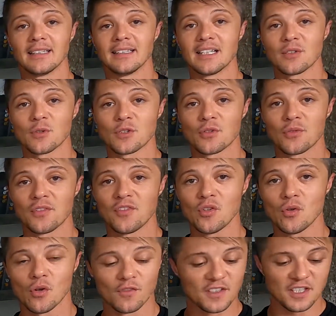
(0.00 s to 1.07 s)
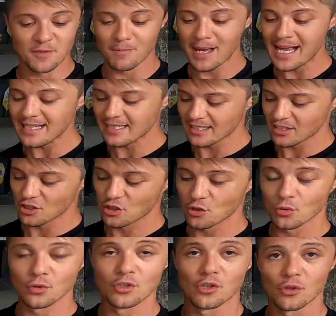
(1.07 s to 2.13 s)
This was a review of this Masc
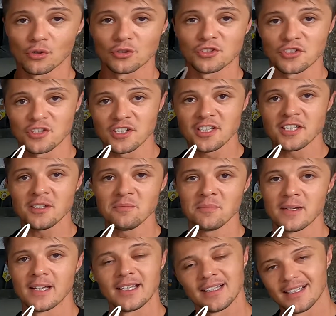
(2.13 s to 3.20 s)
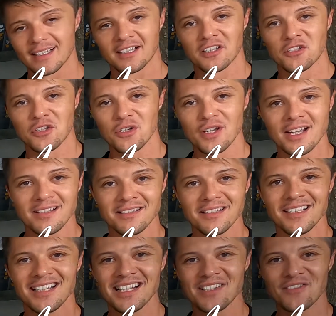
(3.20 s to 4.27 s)
shoulder holster system. I'll see you guys in
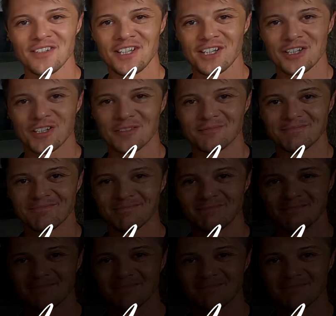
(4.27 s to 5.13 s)
the next video.